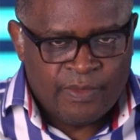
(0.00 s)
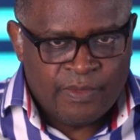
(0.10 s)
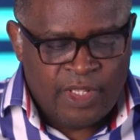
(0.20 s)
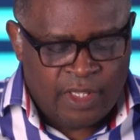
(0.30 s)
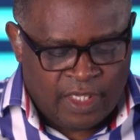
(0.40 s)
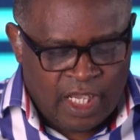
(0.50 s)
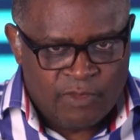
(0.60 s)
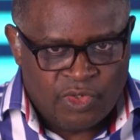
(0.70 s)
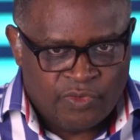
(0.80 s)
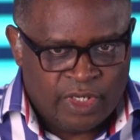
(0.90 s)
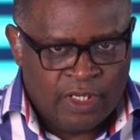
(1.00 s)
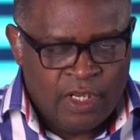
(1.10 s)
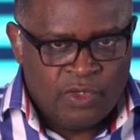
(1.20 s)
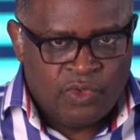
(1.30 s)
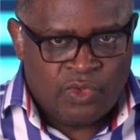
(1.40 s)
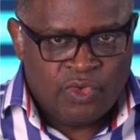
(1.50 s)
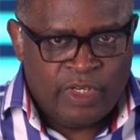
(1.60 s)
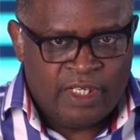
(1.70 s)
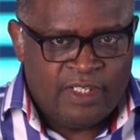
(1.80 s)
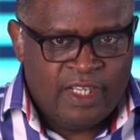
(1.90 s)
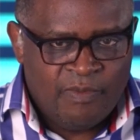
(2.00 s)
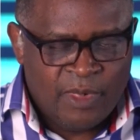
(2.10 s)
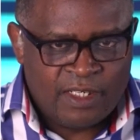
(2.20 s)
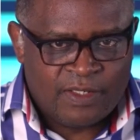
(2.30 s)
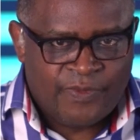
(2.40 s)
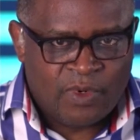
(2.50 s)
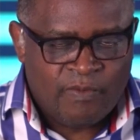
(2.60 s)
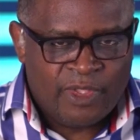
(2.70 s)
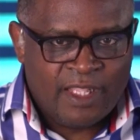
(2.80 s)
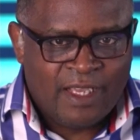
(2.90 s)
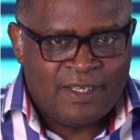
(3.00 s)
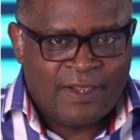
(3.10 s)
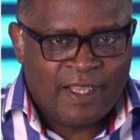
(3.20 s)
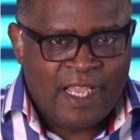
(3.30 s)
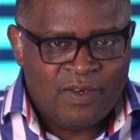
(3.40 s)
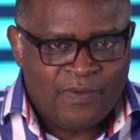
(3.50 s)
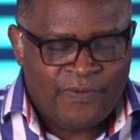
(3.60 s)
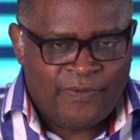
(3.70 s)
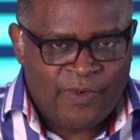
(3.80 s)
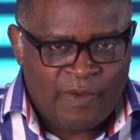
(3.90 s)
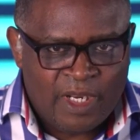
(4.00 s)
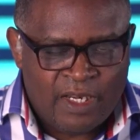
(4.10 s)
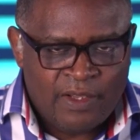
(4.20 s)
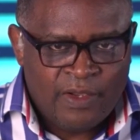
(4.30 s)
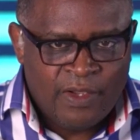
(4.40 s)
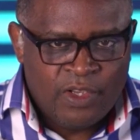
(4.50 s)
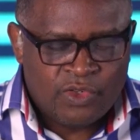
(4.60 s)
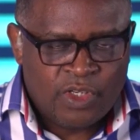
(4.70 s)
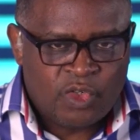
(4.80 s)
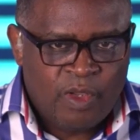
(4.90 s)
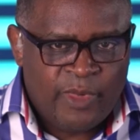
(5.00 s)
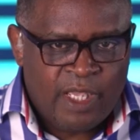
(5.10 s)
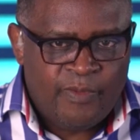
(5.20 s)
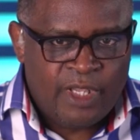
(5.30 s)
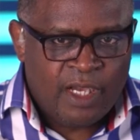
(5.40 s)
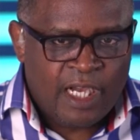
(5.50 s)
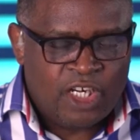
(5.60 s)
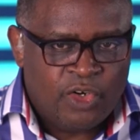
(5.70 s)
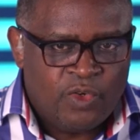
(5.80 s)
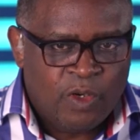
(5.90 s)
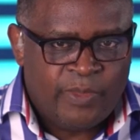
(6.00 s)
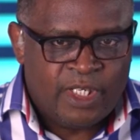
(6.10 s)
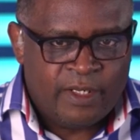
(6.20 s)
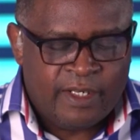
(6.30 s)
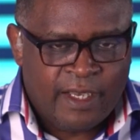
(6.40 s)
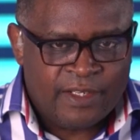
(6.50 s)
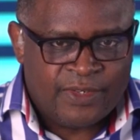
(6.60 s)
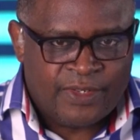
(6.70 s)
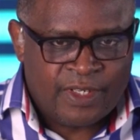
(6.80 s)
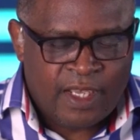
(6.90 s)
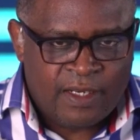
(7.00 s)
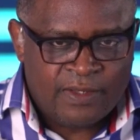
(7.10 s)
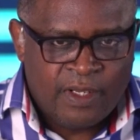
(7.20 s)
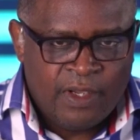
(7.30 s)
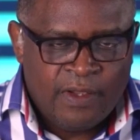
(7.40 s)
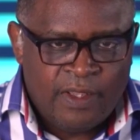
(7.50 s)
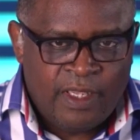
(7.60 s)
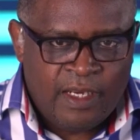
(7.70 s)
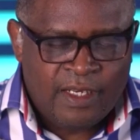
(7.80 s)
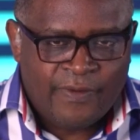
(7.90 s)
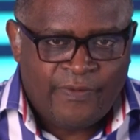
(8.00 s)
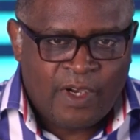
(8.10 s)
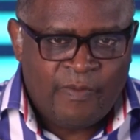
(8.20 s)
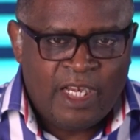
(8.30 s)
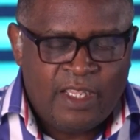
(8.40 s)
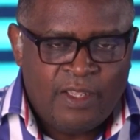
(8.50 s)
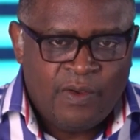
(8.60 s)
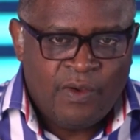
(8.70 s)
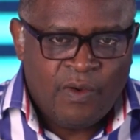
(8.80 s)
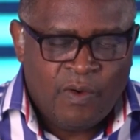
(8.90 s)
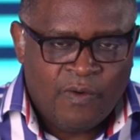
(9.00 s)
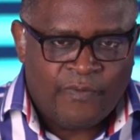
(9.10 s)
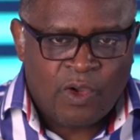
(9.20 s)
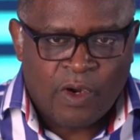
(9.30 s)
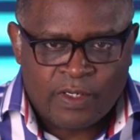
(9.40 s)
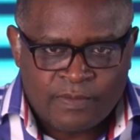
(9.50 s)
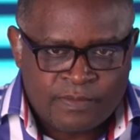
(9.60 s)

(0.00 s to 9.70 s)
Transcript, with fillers: He came to redeem us from that kind of family so that we may be adopted as sons in the family of God.